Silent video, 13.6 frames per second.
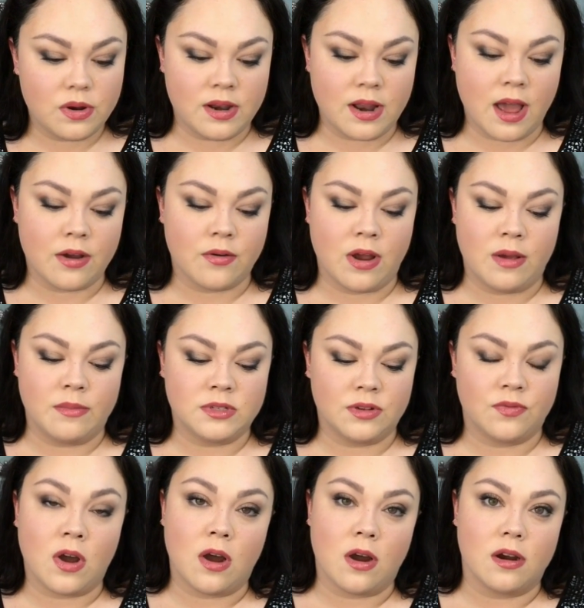net grams
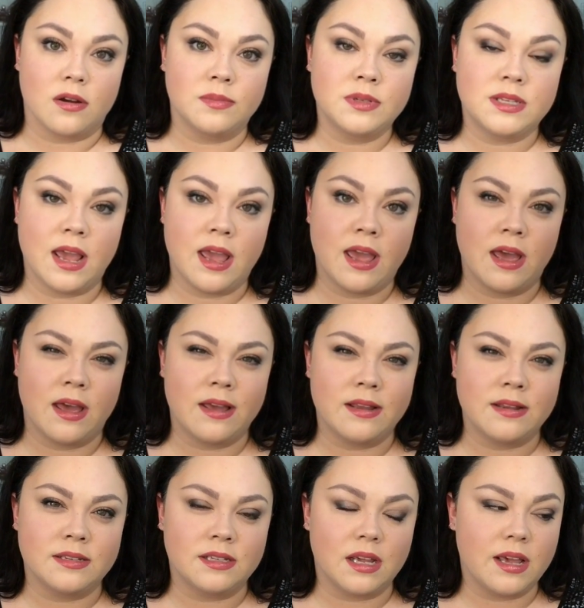of carbs
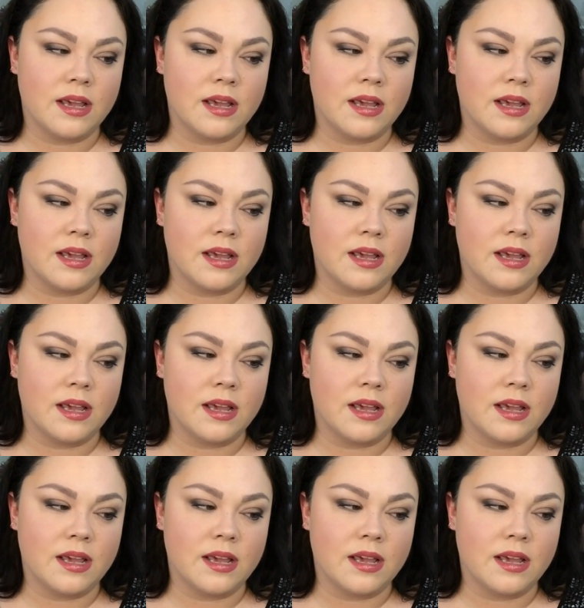and